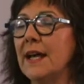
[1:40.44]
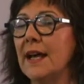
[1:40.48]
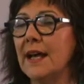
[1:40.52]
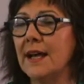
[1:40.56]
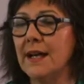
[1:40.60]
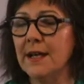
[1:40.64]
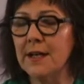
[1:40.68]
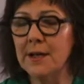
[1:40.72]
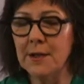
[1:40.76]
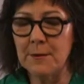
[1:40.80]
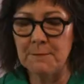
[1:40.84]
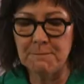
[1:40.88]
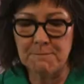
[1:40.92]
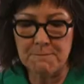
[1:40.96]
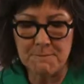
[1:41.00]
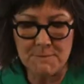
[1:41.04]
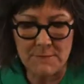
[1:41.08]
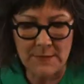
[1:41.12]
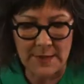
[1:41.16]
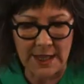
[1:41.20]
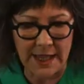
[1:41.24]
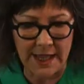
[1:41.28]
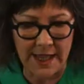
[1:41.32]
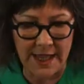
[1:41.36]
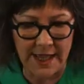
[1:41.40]

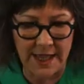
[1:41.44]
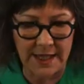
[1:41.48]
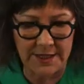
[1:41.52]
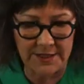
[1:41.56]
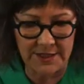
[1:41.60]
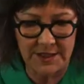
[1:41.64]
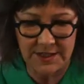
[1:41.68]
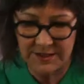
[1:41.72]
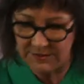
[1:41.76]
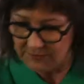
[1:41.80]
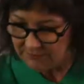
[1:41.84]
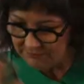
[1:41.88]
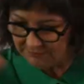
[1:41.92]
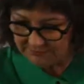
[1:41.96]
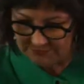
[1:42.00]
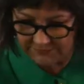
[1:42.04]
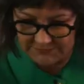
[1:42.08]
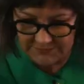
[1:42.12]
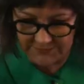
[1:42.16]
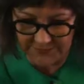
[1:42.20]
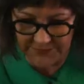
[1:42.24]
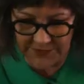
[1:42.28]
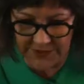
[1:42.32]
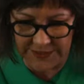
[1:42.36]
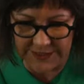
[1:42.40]
and
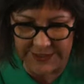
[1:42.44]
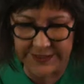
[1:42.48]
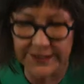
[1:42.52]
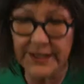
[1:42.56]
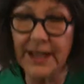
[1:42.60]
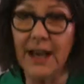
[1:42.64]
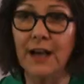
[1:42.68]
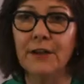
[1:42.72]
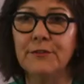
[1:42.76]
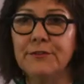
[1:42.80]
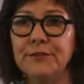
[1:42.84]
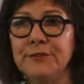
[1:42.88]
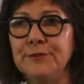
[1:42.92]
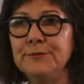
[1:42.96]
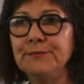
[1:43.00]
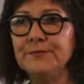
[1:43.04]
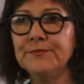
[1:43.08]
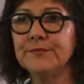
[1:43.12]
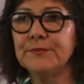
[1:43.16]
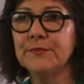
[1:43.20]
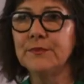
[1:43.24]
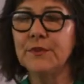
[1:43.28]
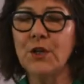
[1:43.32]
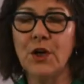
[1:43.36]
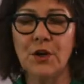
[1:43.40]
fell in love,
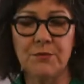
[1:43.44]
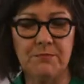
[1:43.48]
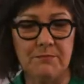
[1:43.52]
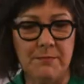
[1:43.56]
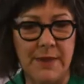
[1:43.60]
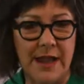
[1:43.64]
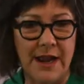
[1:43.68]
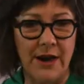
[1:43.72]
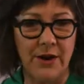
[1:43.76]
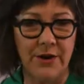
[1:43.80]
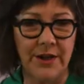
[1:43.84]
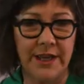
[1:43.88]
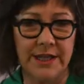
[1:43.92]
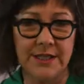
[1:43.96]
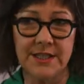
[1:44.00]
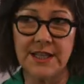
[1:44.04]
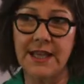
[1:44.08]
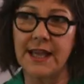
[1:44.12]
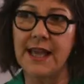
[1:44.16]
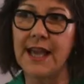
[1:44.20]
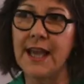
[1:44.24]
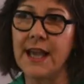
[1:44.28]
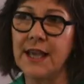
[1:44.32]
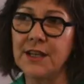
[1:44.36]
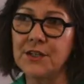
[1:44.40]
got married,
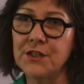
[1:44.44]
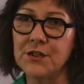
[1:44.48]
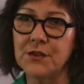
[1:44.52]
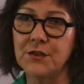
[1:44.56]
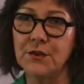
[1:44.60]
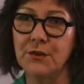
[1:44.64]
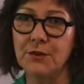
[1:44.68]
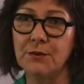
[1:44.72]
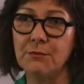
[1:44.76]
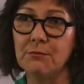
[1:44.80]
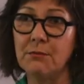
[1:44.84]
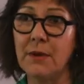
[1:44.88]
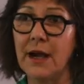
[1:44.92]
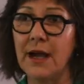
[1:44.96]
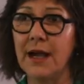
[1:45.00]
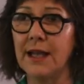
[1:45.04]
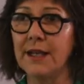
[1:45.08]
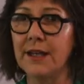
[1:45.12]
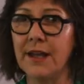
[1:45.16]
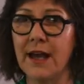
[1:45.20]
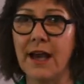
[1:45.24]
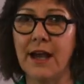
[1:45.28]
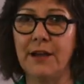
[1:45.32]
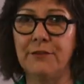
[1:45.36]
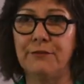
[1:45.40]
and my
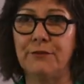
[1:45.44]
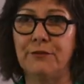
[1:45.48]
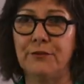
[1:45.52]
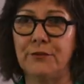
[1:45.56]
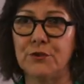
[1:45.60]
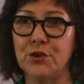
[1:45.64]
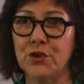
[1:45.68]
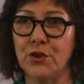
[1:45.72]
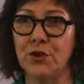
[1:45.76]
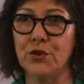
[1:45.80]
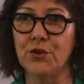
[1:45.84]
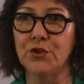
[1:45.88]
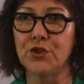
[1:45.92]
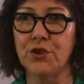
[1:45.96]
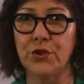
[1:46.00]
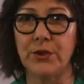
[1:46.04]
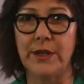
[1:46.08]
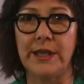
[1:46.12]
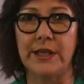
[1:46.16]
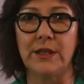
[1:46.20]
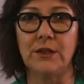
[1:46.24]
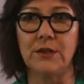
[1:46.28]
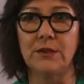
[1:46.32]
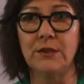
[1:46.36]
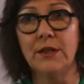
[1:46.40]
life turned to
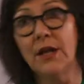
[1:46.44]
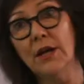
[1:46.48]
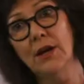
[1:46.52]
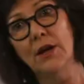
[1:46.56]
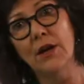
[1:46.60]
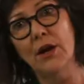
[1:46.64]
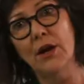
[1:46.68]
hell